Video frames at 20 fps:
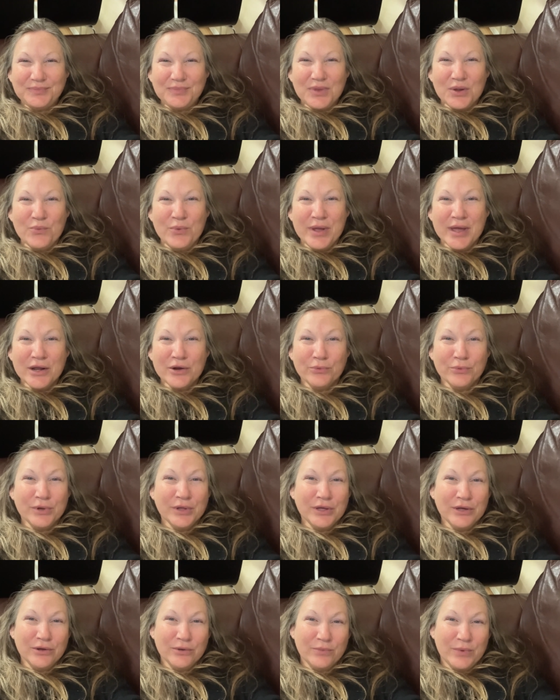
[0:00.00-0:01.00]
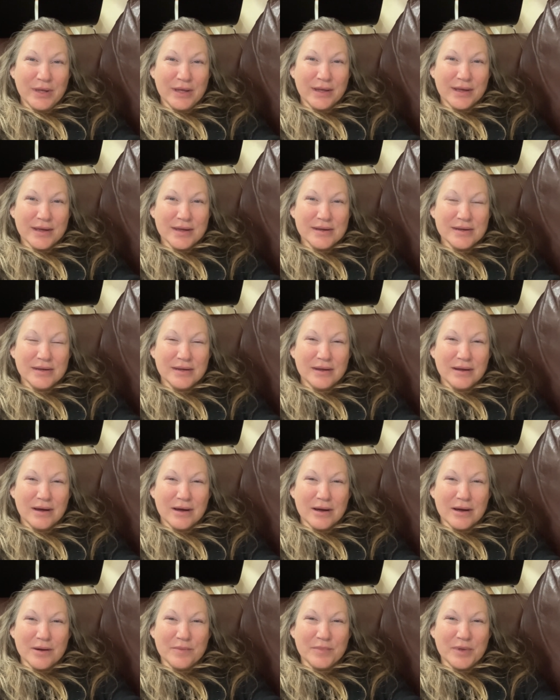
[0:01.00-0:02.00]
We had a really good weekend
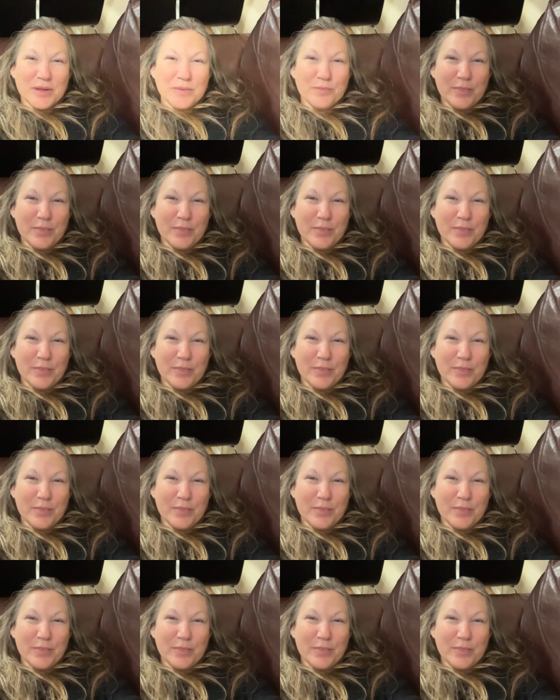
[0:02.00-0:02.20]
in